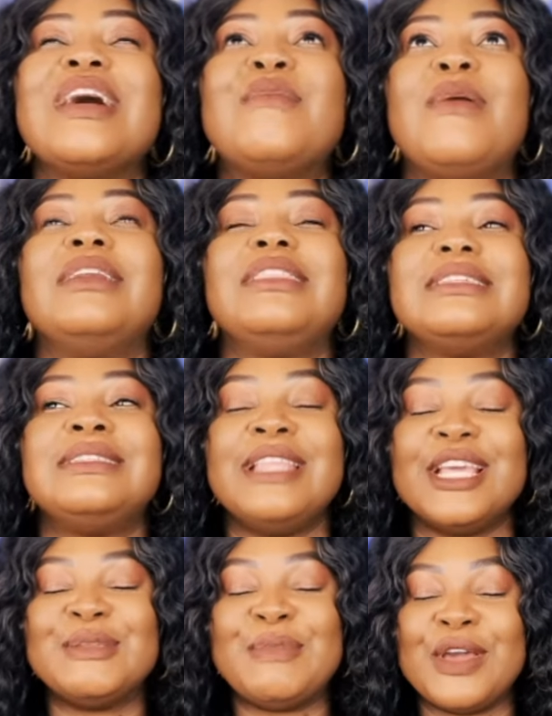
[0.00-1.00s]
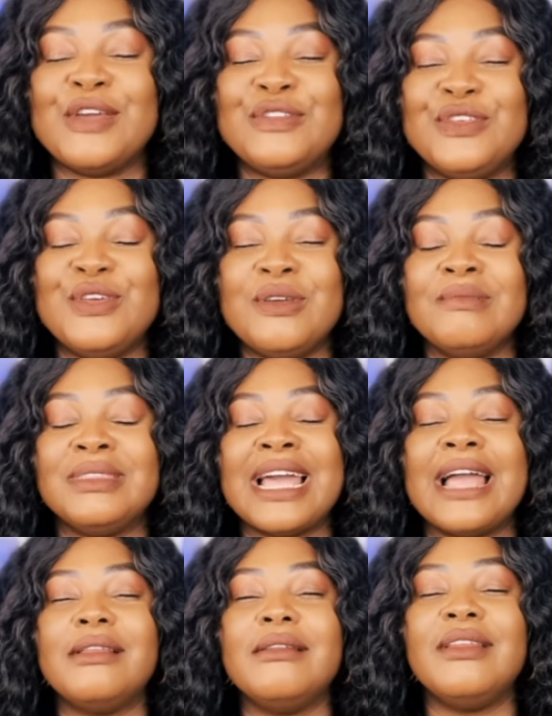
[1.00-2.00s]
about this next perfume
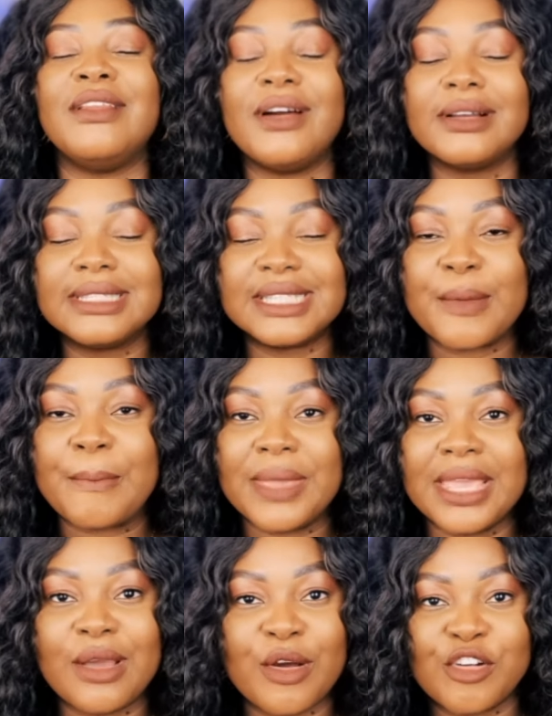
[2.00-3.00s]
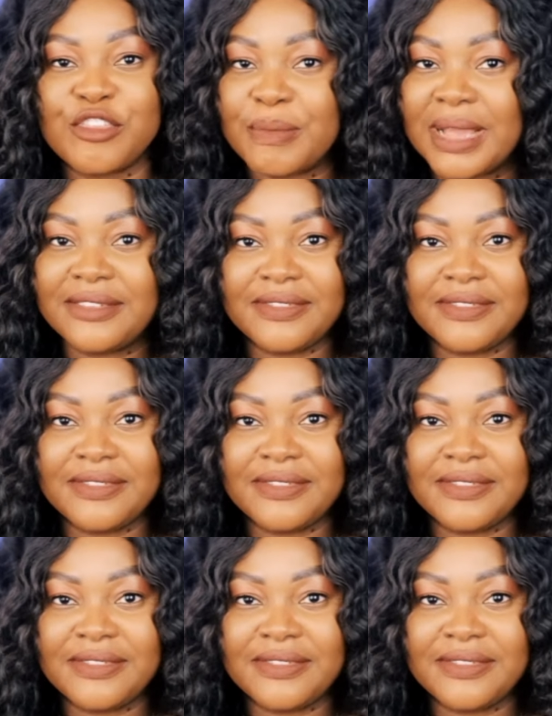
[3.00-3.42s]
that knocked me off my